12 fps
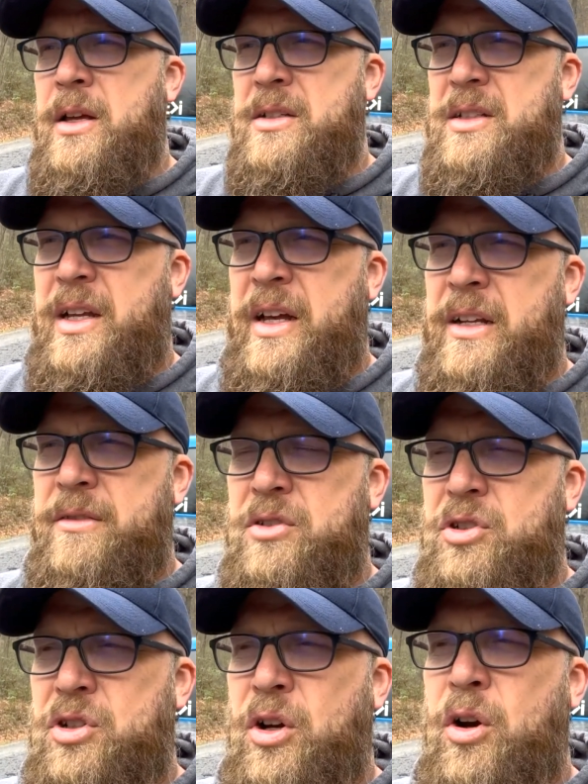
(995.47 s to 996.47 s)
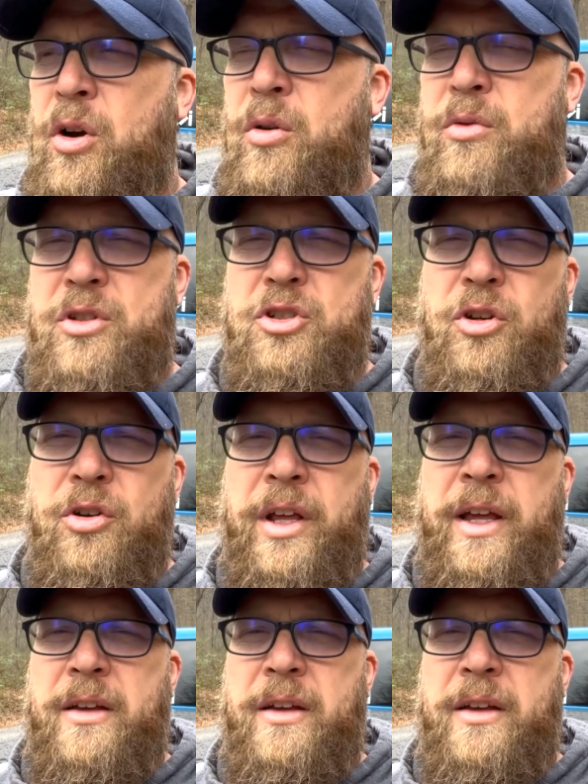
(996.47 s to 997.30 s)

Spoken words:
to kind of show the journey,